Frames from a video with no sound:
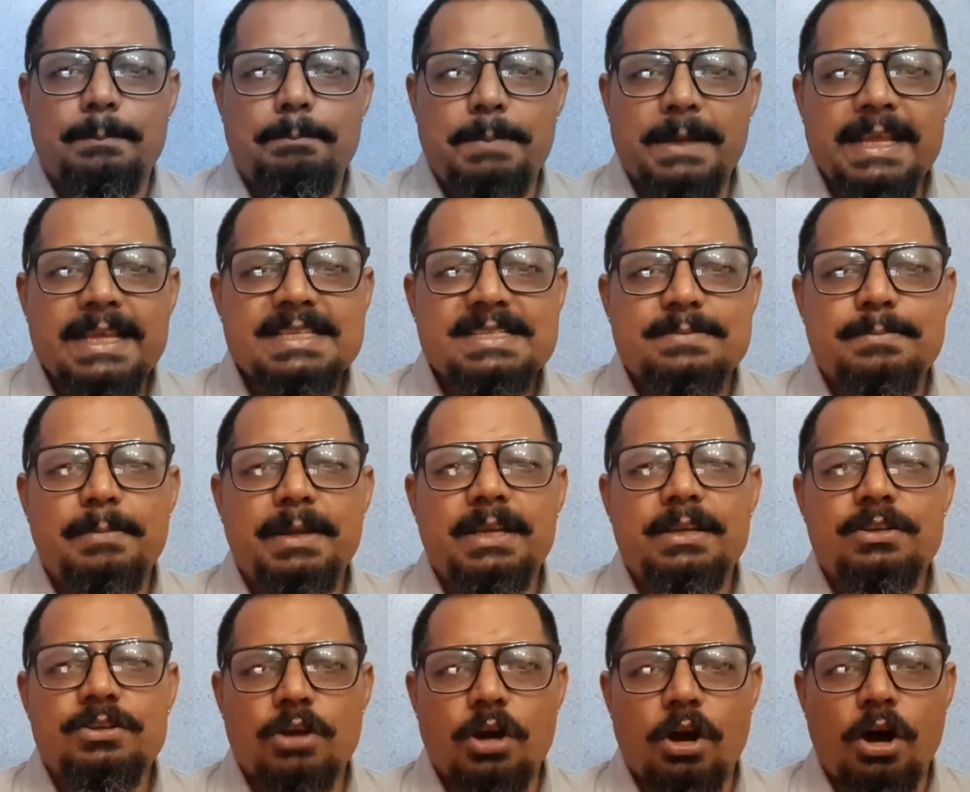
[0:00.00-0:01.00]

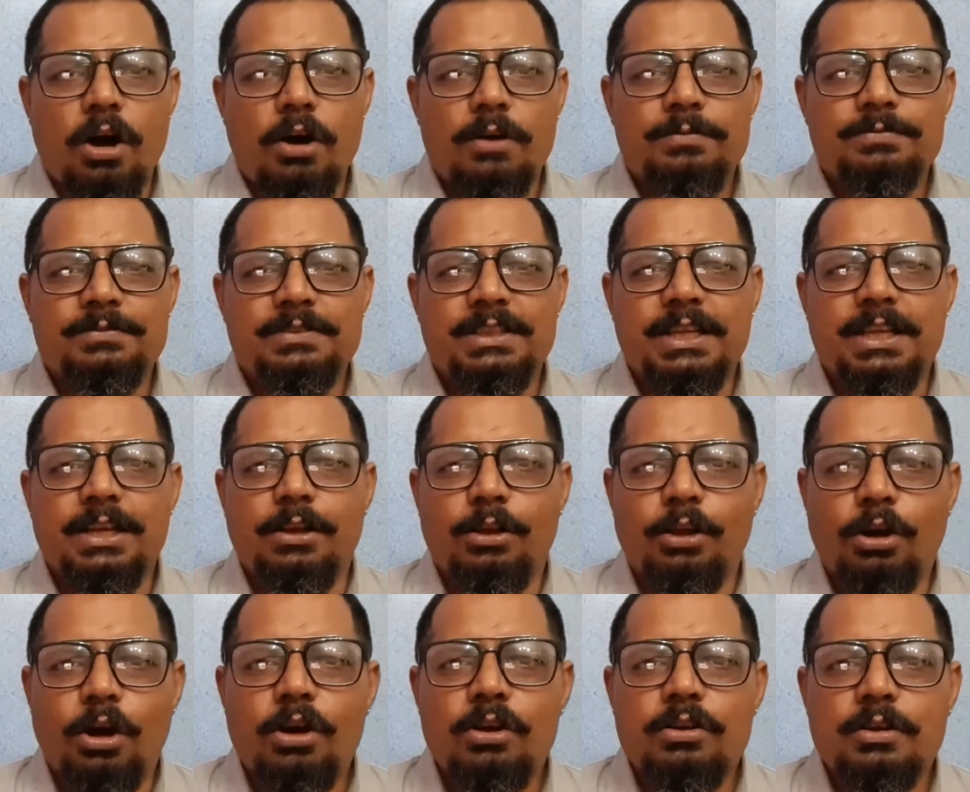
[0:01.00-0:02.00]
placement of the
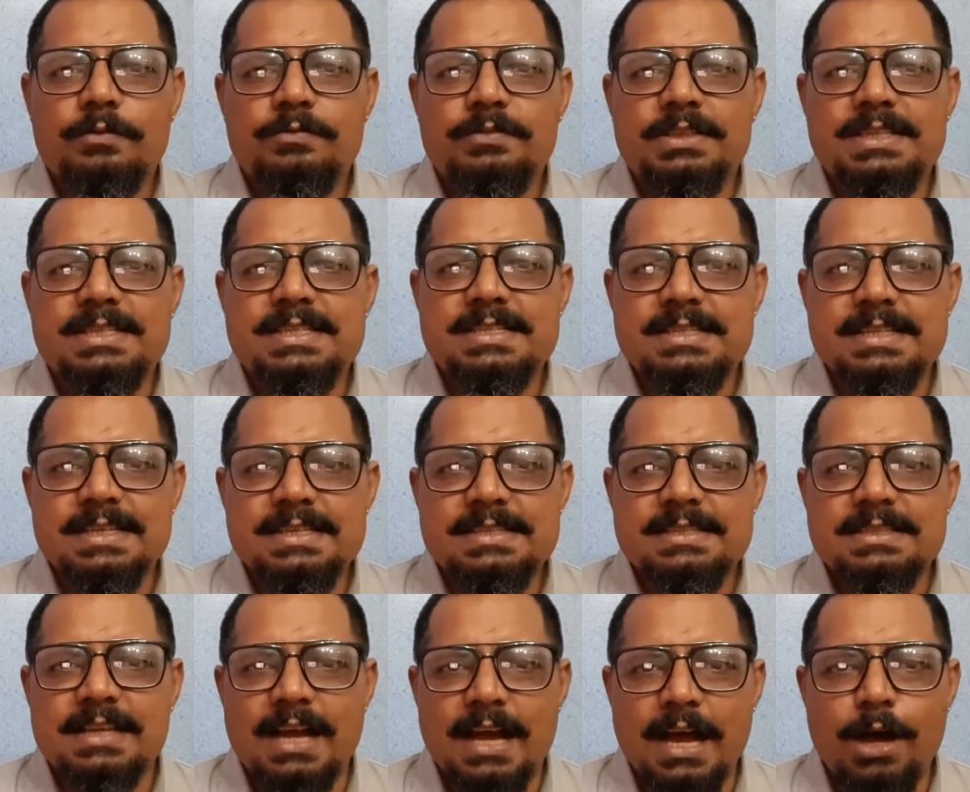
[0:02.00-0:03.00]
lord of the
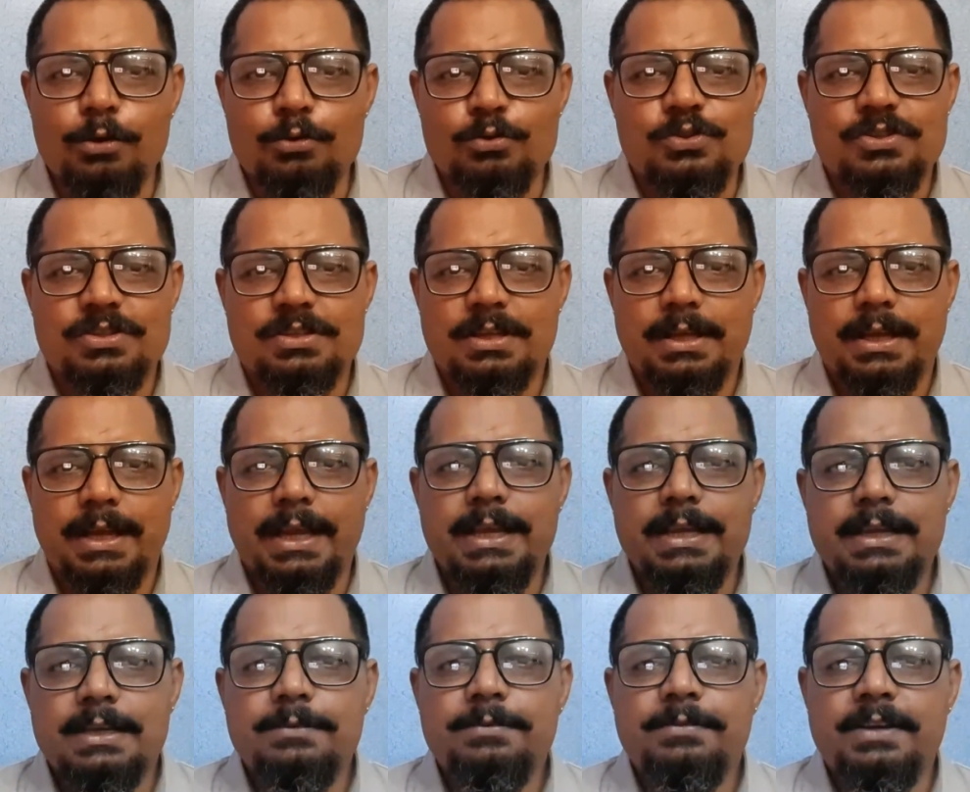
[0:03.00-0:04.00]
sixth house
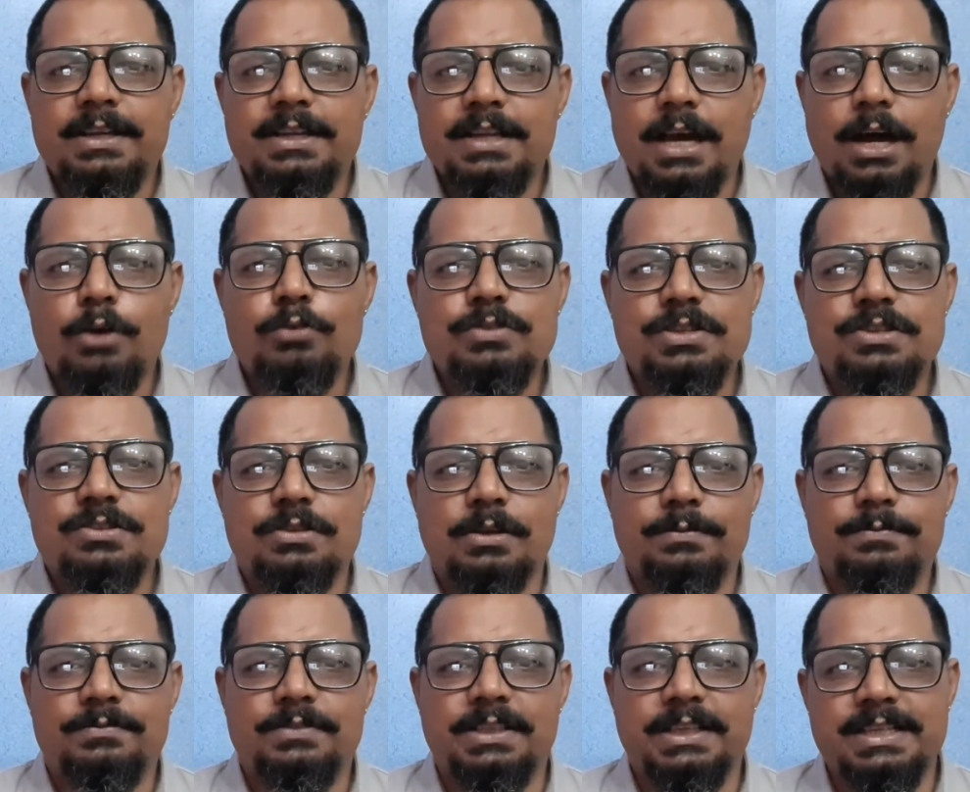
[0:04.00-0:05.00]
in different houses
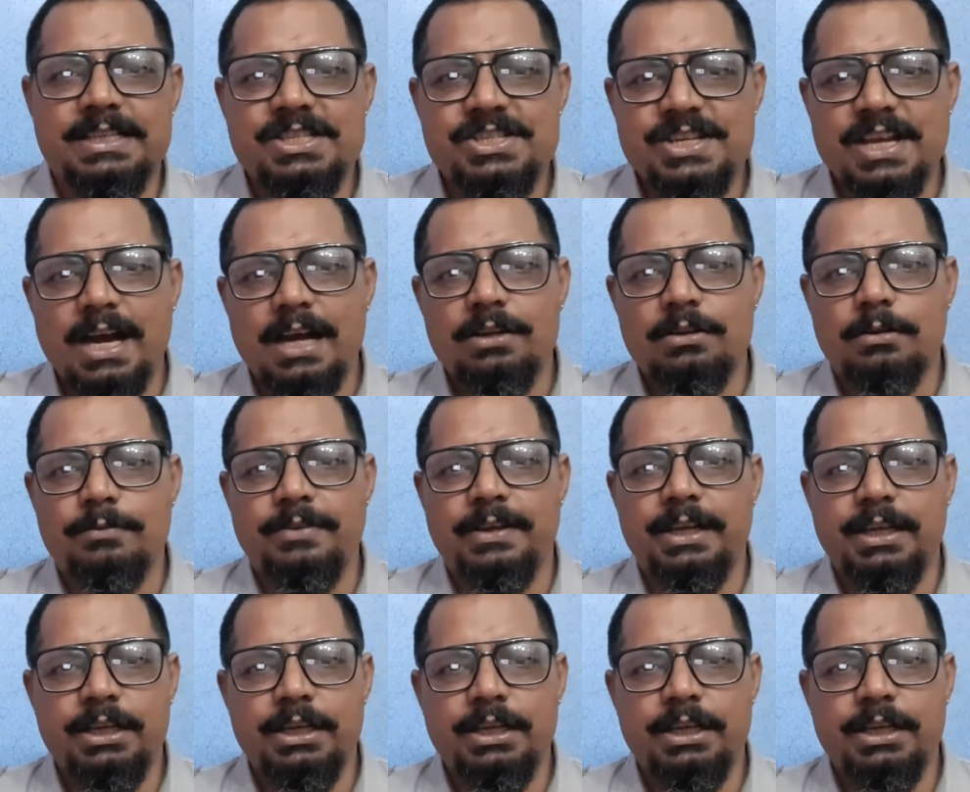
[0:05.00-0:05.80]
of the chart of an